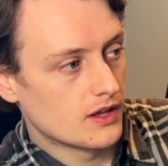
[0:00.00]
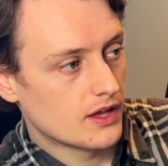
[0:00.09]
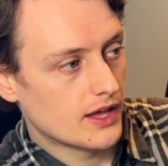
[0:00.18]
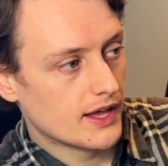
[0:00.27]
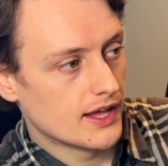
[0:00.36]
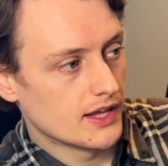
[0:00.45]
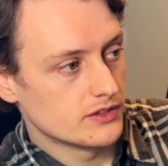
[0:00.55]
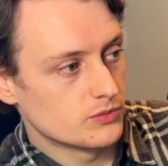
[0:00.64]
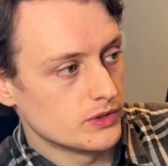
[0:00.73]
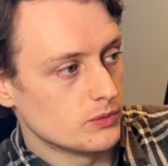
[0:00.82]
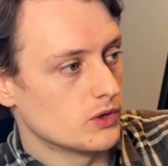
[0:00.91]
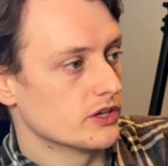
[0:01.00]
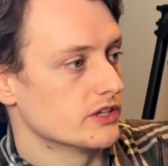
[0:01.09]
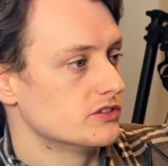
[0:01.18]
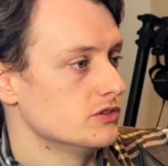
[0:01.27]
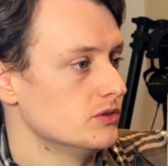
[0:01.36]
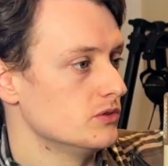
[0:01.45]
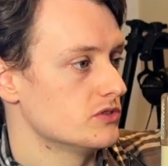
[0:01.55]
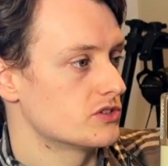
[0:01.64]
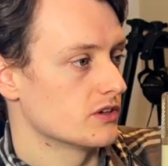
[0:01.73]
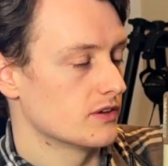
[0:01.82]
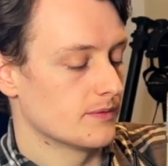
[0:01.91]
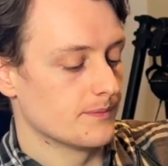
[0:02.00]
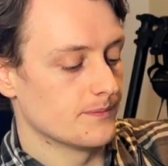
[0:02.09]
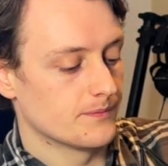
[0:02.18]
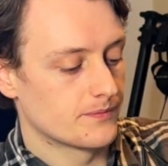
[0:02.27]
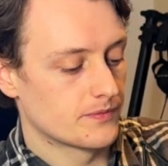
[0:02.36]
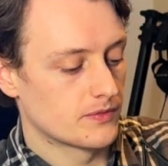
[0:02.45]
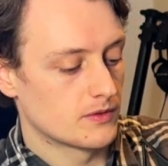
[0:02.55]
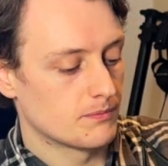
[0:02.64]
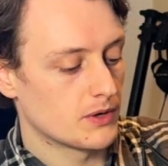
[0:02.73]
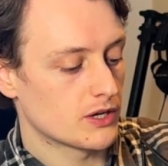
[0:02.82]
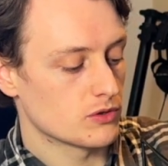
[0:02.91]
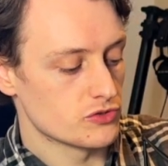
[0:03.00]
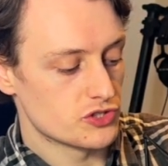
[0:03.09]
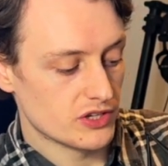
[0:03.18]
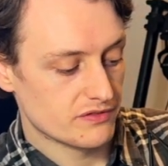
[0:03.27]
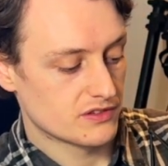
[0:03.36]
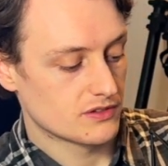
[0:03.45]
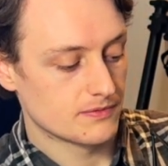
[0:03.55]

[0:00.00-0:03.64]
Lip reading: And we want to do some micro shift.